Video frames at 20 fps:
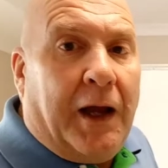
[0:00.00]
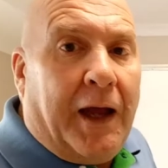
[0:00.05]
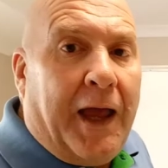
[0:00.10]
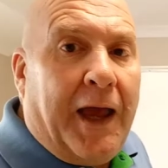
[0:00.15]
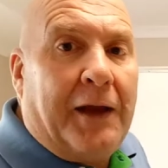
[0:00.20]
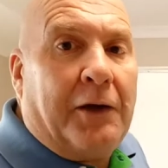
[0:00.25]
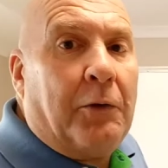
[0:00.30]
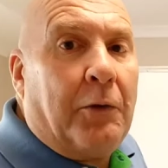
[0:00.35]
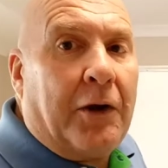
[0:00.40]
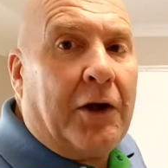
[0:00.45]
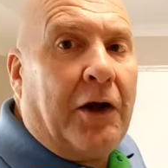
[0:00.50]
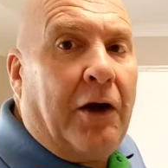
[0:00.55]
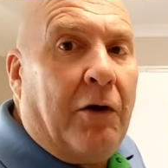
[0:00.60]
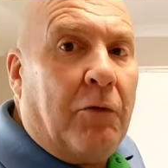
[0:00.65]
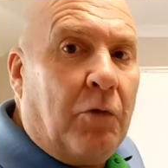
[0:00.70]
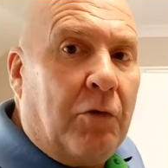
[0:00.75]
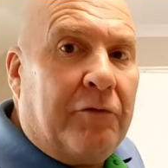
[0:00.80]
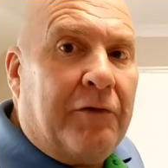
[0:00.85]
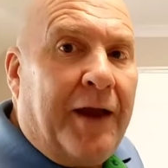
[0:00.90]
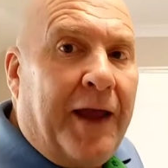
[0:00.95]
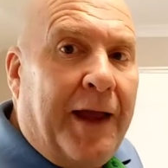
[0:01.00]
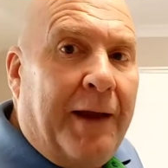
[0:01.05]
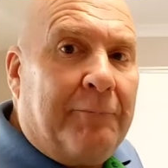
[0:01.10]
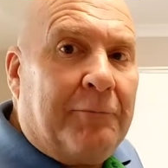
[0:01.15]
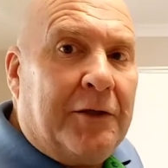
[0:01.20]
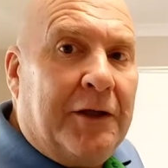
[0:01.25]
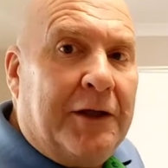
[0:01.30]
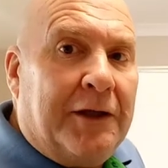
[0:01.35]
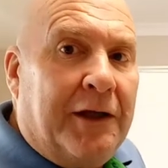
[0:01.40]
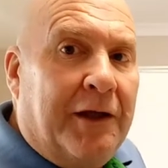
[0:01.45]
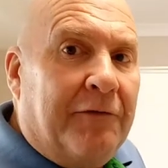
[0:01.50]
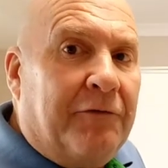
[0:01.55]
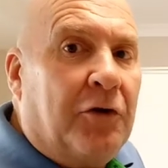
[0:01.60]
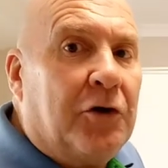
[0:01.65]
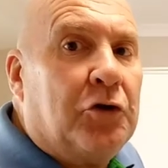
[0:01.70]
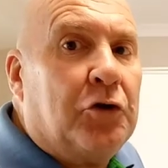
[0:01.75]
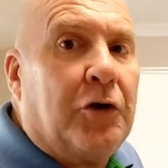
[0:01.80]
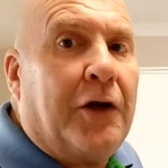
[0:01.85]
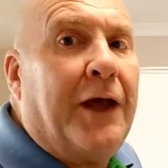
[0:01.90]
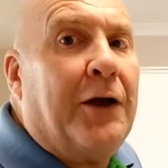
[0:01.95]
How do I go at Wolverhampton if
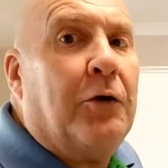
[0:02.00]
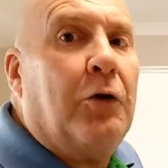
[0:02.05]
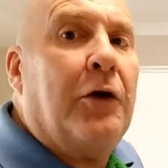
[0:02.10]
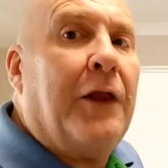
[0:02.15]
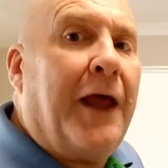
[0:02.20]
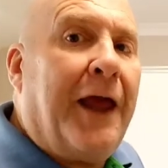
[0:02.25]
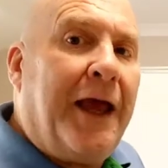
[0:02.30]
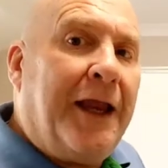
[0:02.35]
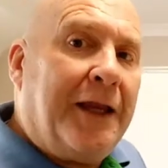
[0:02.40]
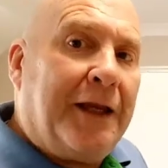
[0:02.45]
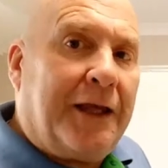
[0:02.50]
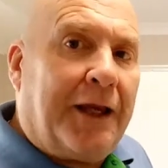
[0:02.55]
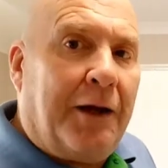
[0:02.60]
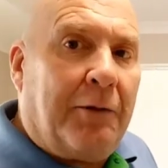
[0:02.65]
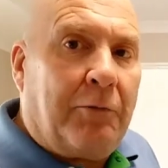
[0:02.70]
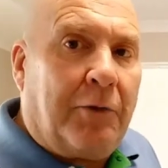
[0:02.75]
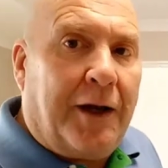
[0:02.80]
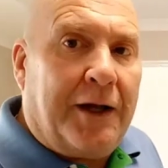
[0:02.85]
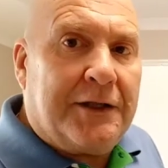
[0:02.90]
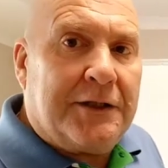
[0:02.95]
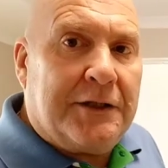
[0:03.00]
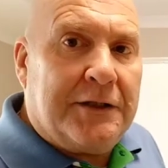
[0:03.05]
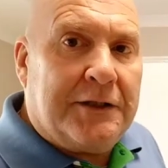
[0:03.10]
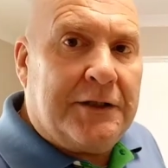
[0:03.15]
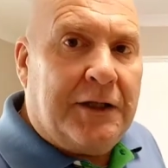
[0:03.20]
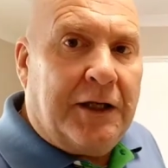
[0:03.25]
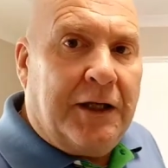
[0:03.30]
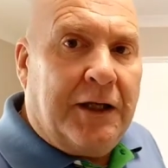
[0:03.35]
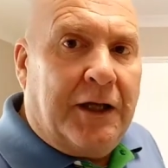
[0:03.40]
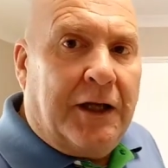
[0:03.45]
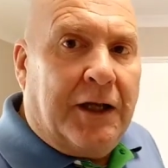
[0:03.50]
I took out all the handicap races?